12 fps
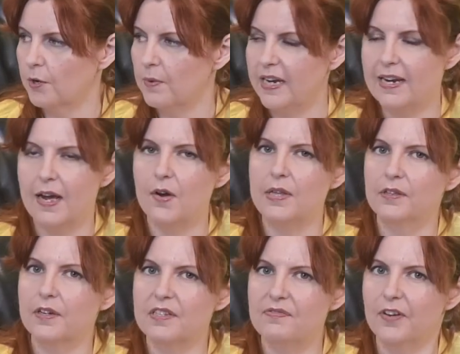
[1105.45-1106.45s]
Right now it
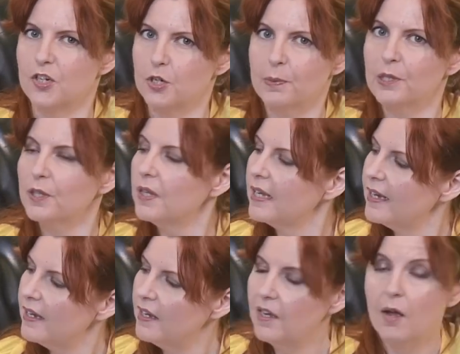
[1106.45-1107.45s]
looks fudgeable,
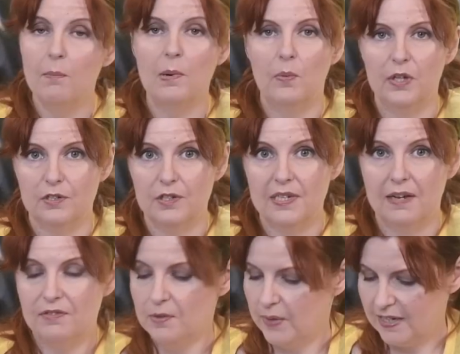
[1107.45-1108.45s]
but we'll just
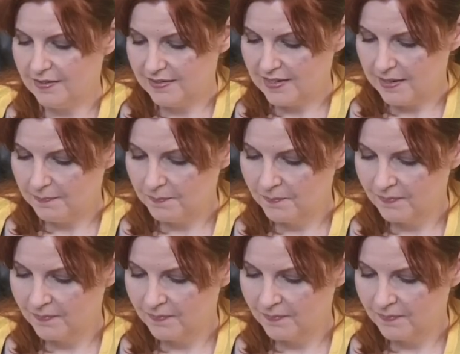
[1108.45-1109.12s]
have to wait and see.